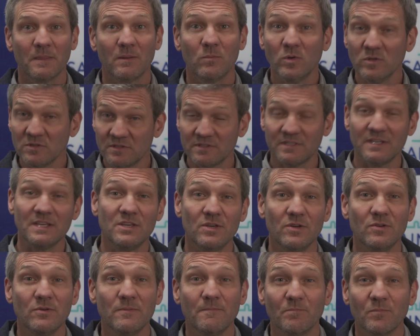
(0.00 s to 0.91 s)
We'll see
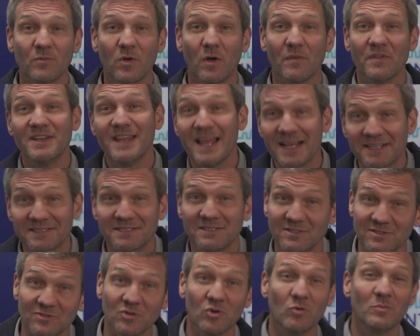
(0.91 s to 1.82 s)
you on the next
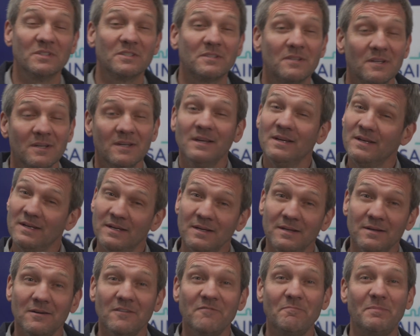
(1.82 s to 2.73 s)
instalment
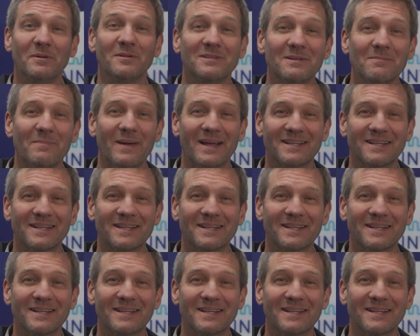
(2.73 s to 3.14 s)
of Building